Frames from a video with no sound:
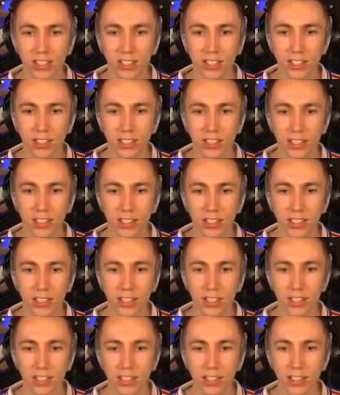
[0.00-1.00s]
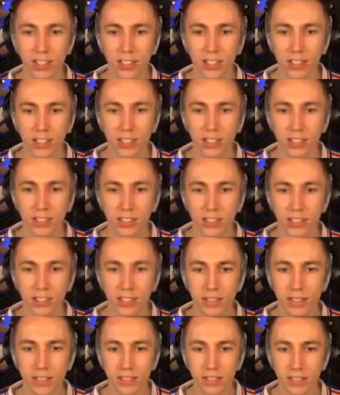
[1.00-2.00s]

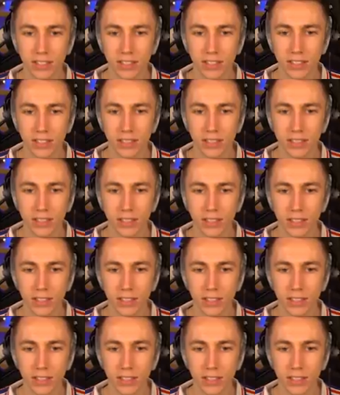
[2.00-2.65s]
Nothing is said.